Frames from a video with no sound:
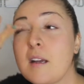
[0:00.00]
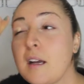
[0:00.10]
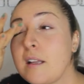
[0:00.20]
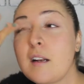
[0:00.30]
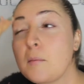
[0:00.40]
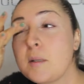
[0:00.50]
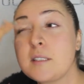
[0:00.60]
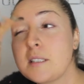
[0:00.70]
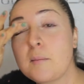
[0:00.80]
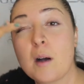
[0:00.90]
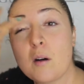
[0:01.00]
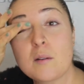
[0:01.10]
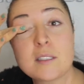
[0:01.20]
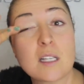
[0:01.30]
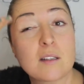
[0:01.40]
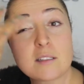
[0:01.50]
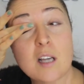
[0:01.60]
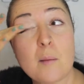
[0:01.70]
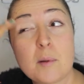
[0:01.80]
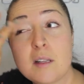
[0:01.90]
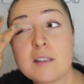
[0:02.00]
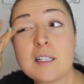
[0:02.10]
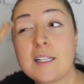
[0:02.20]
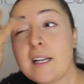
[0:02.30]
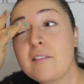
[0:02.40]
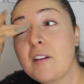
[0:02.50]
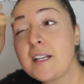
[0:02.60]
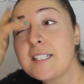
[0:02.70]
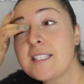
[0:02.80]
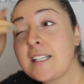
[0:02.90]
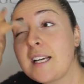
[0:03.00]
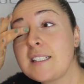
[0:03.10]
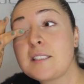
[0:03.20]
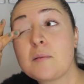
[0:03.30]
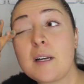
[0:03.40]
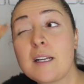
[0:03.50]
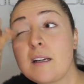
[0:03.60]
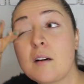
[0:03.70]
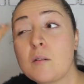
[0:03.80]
And then I'll put some always on the top of the lid. I find it's a nice way to